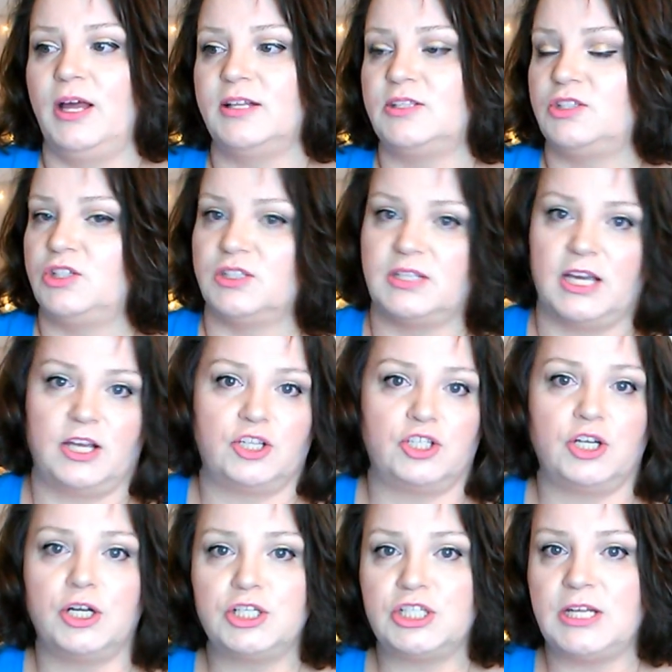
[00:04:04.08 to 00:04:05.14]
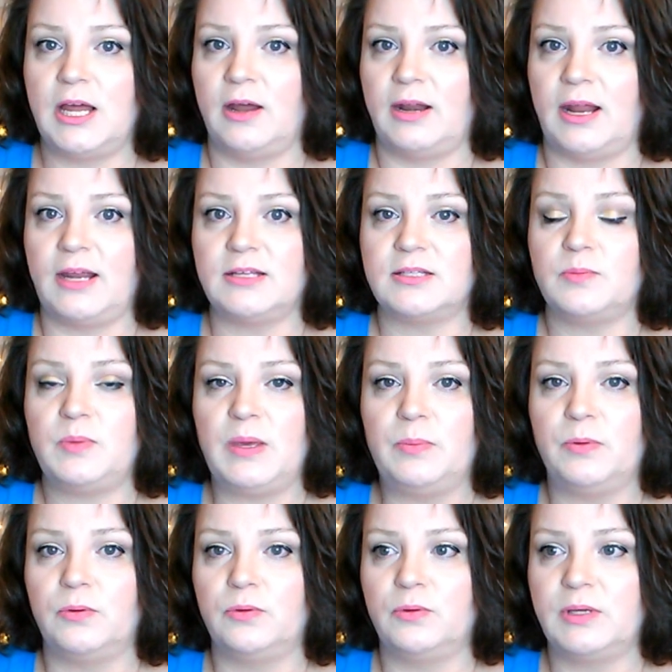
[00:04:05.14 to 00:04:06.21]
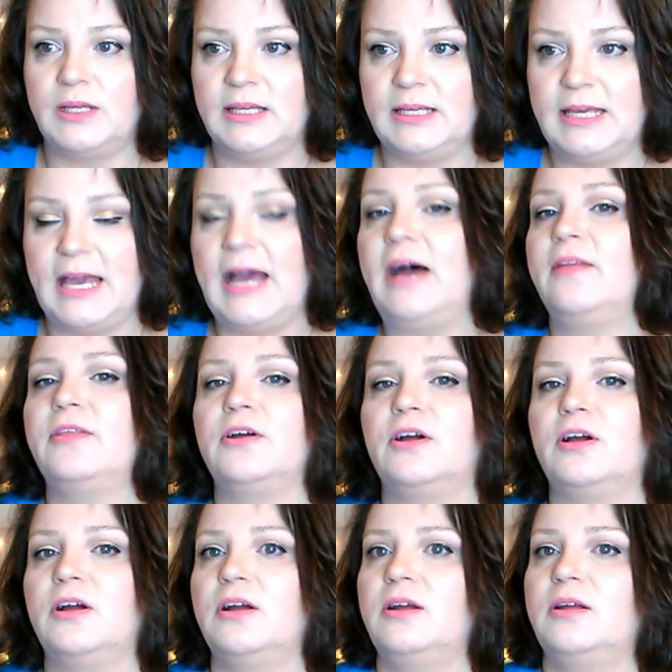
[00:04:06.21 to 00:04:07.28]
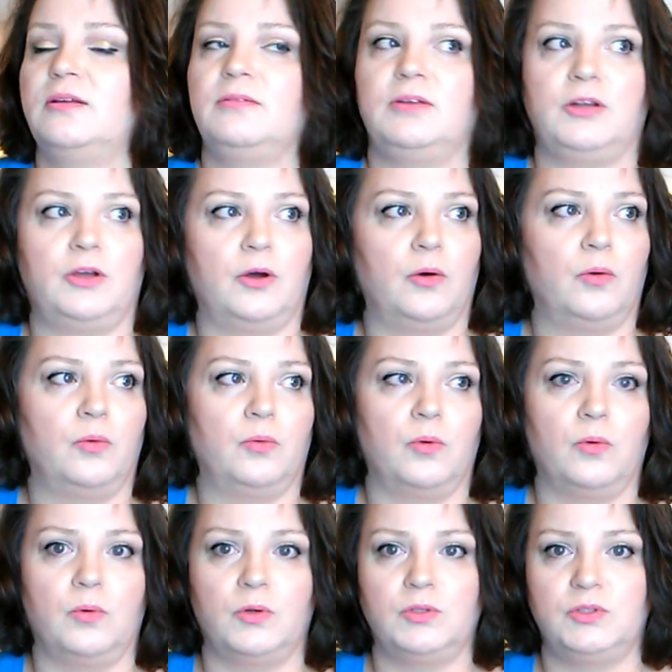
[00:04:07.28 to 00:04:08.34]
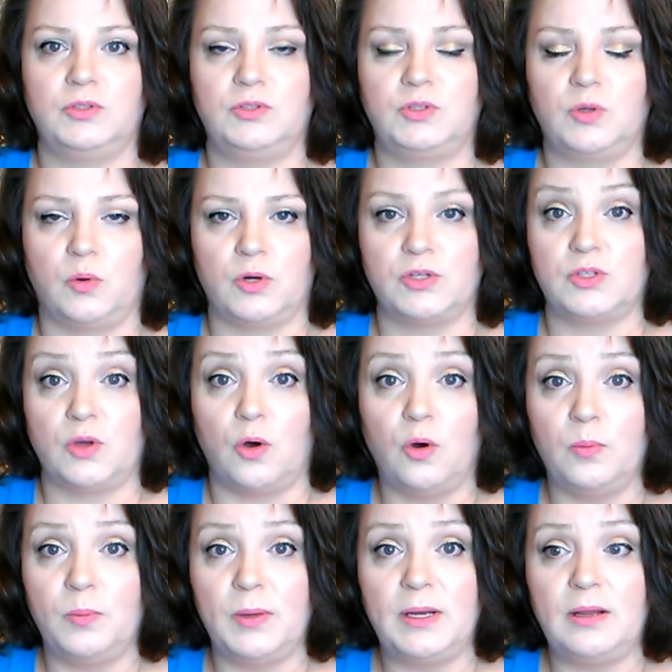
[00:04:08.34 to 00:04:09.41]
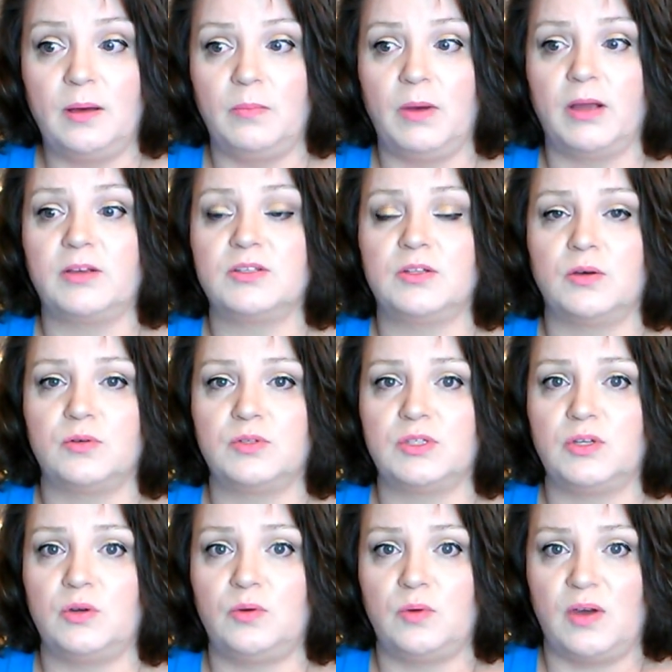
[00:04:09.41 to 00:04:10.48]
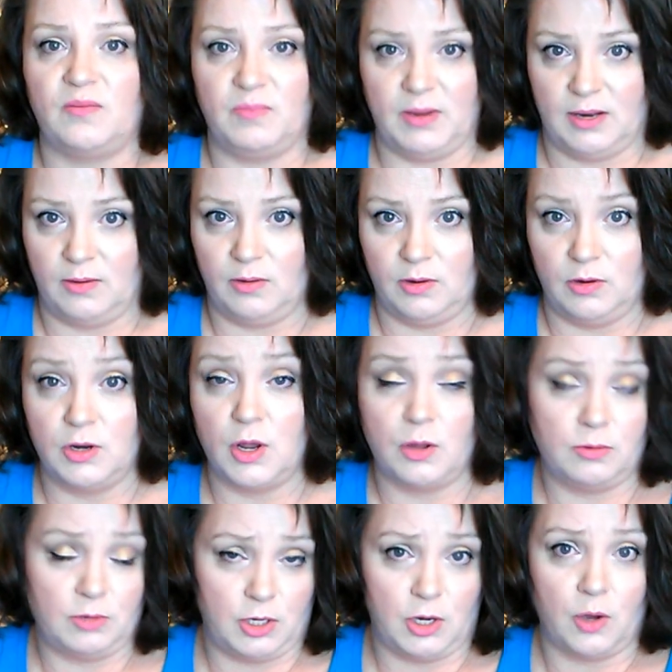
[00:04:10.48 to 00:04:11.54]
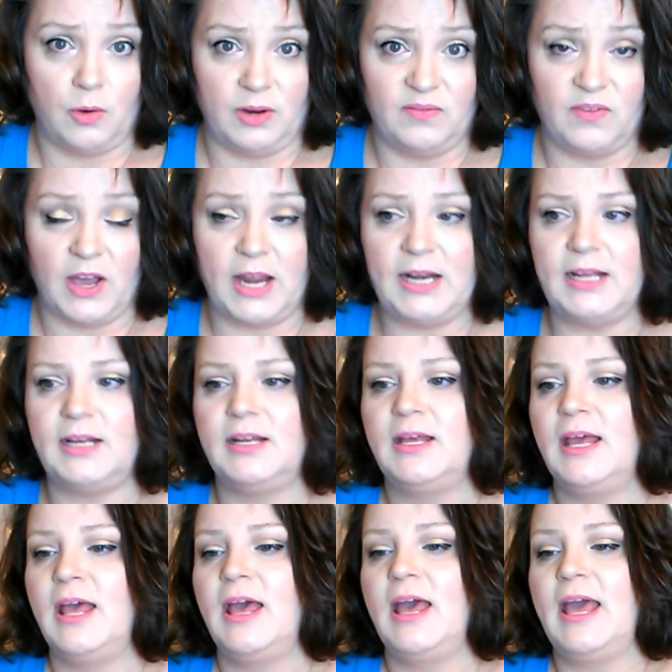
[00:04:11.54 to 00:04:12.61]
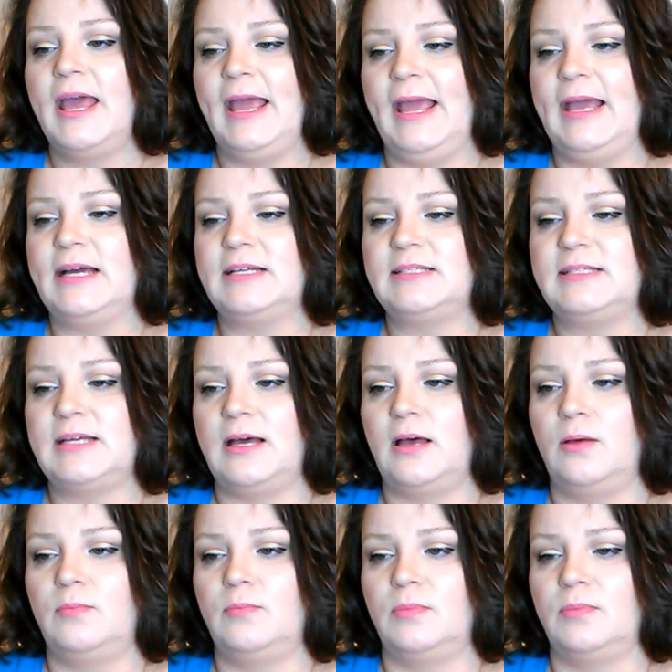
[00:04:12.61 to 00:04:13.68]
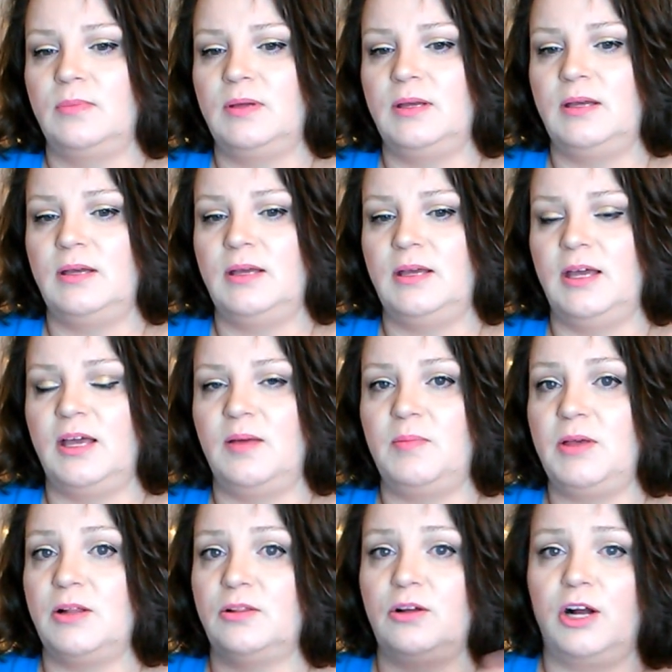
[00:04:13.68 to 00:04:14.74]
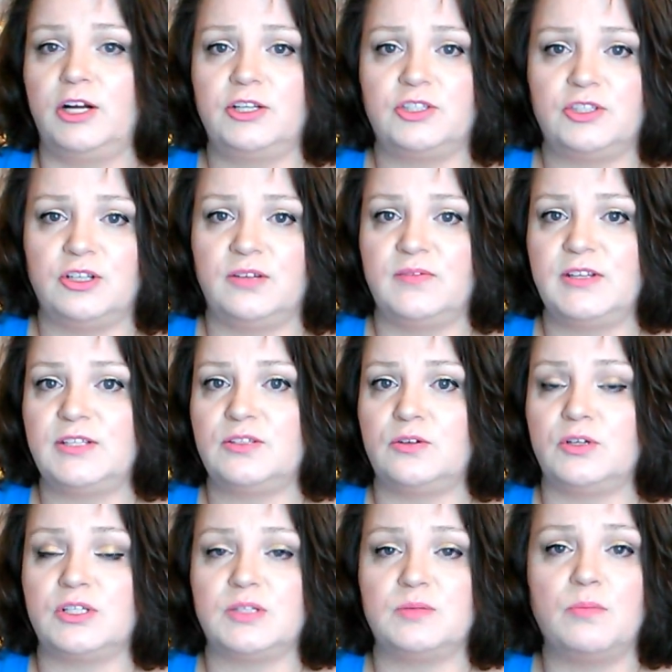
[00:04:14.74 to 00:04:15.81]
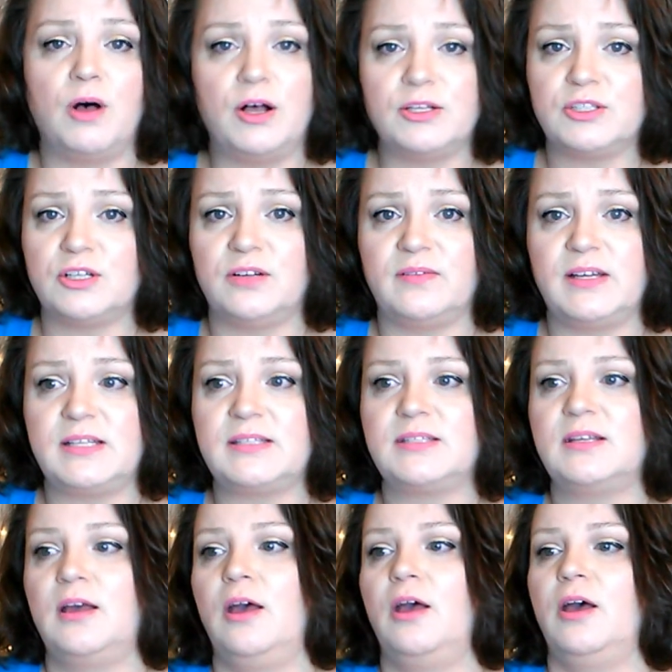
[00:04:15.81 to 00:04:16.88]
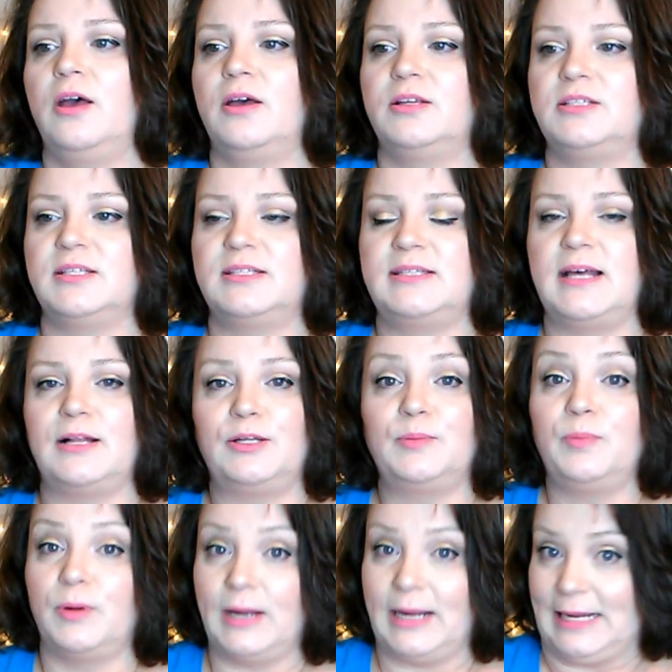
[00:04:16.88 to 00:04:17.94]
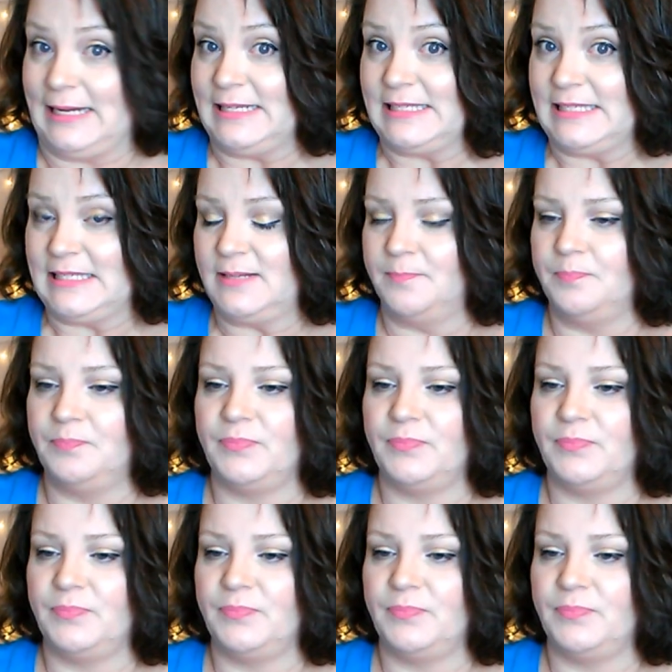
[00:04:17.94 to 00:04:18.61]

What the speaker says: It's just like a church nowadays. People can gather, doors open amongst those who have been, invited. And it can be a large service or a small service to celebrate.